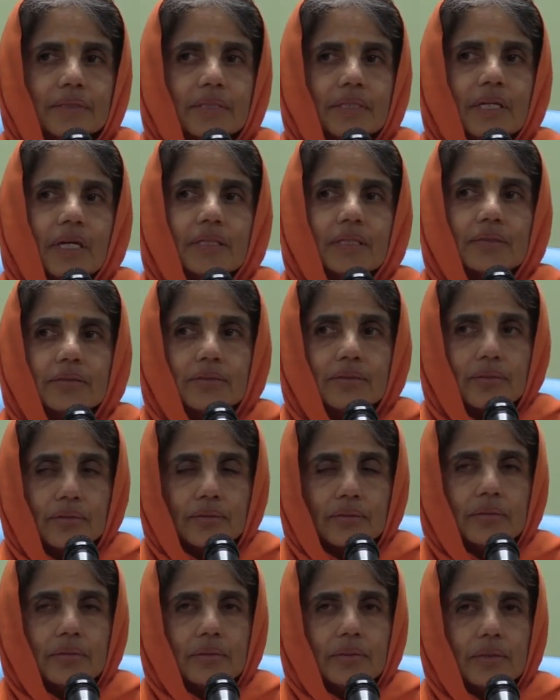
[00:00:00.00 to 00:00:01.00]
And
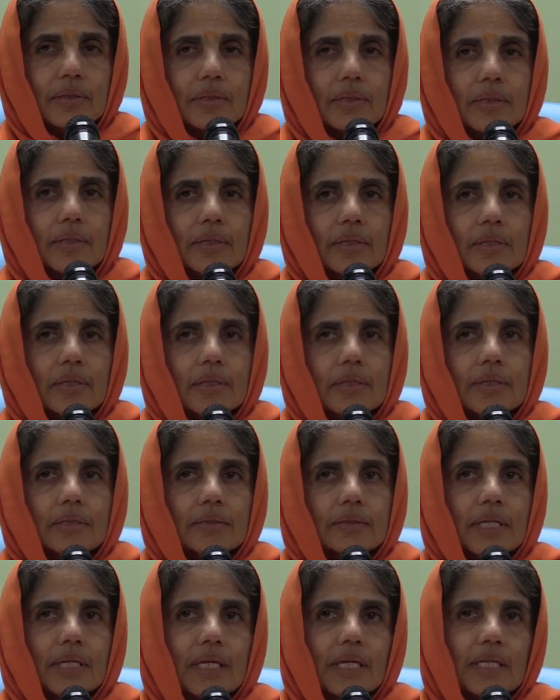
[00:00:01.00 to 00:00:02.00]
so,
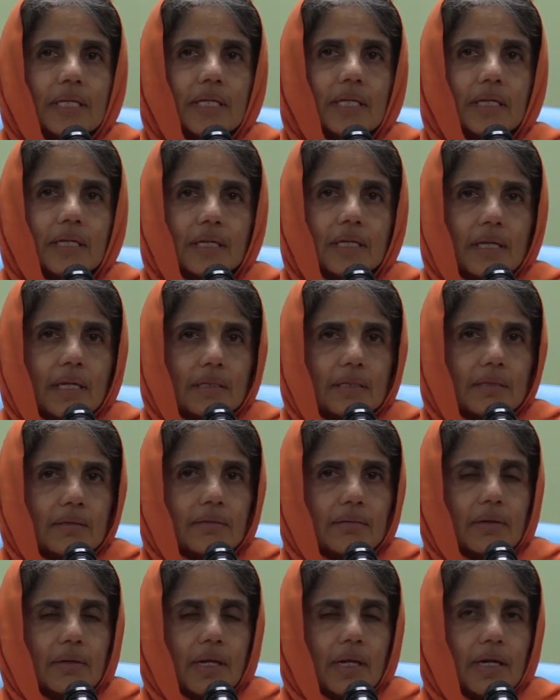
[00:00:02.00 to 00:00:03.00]
saying yes
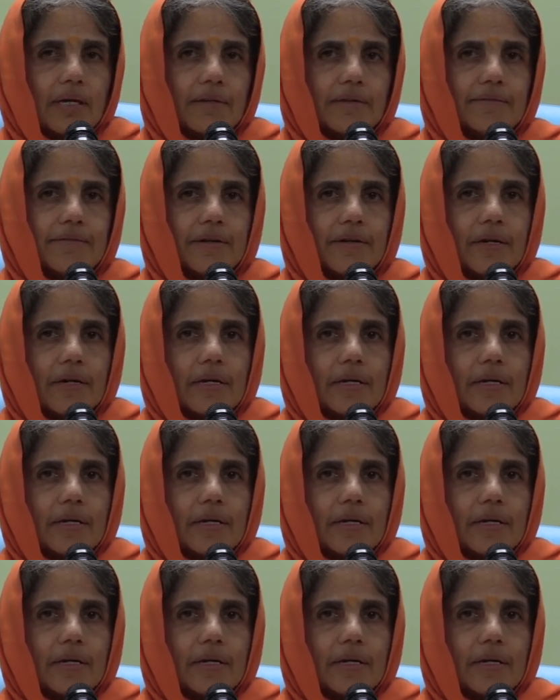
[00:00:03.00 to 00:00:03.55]
to life,